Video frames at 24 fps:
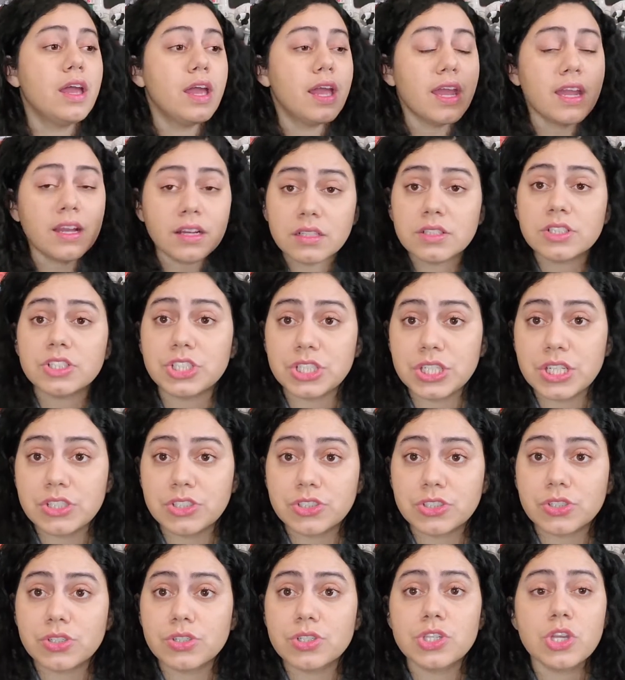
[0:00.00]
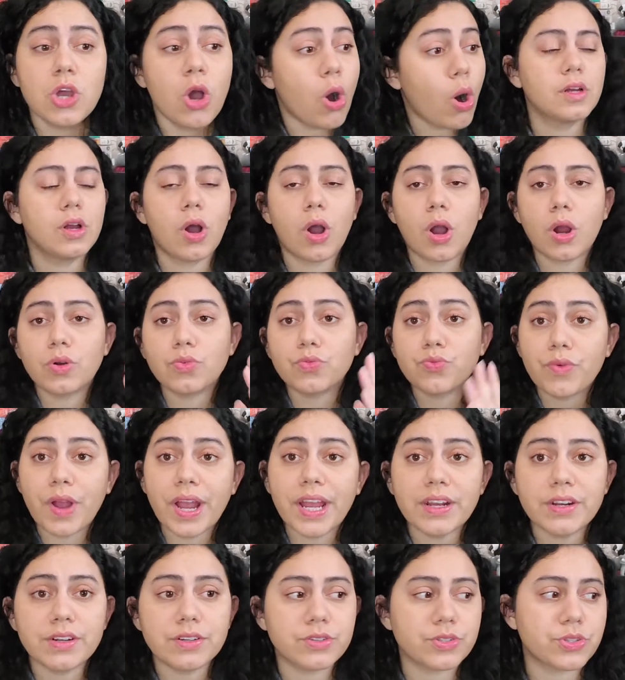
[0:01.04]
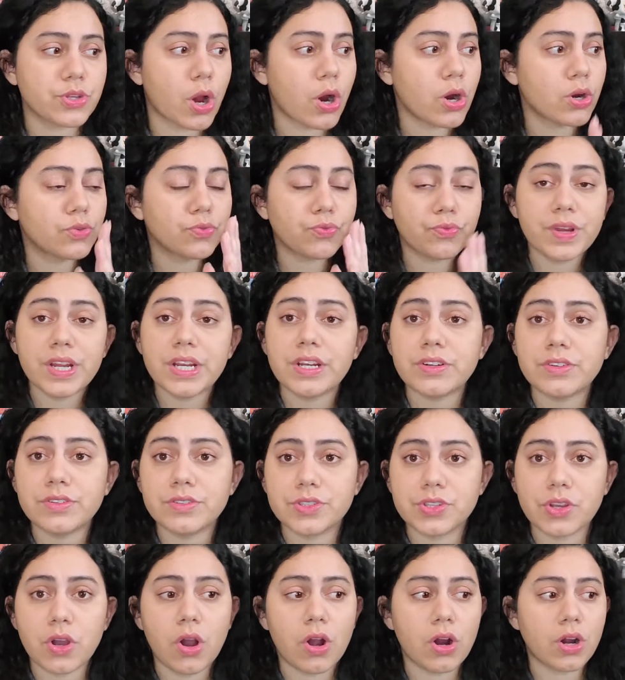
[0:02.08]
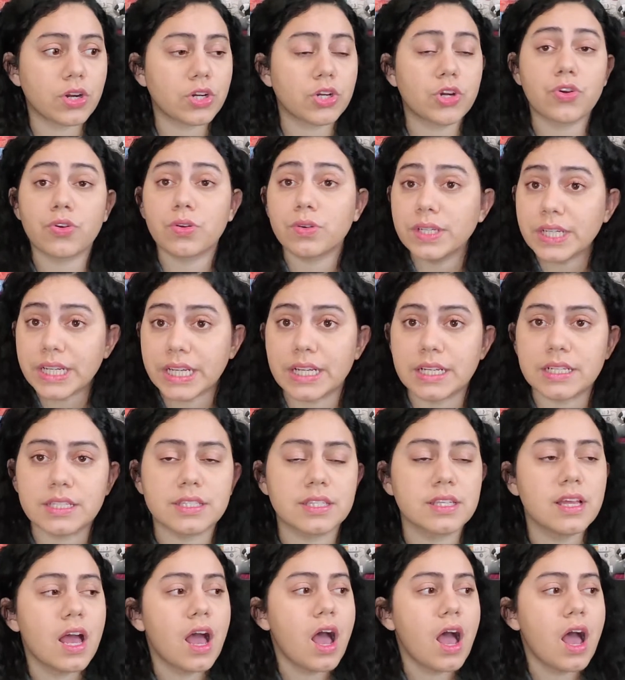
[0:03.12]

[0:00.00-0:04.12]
English teachers are writers, are readers, are critics.